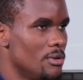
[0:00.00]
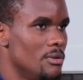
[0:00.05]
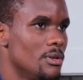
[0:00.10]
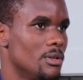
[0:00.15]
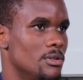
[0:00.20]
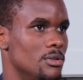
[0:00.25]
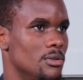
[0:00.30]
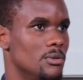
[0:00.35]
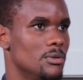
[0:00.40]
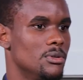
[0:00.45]
You
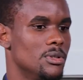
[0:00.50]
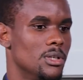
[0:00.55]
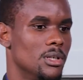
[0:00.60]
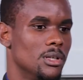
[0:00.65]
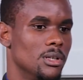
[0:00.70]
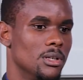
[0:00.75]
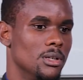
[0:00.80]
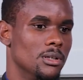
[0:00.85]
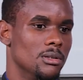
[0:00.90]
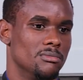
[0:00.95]
could
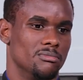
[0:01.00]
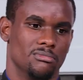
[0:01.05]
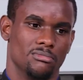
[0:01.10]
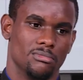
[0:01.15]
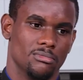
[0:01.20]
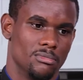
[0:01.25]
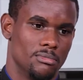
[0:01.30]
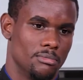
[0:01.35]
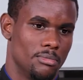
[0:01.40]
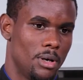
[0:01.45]
do
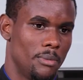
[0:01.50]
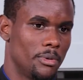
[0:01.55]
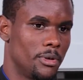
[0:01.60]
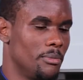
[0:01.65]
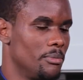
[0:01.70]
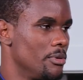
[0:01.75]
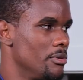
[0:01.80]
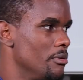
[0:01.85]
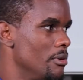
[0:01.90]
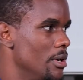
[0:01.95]
pumpkin
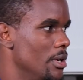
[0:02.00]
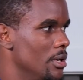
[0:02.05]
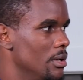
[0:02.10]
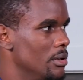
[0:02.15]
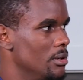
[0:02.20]
puree.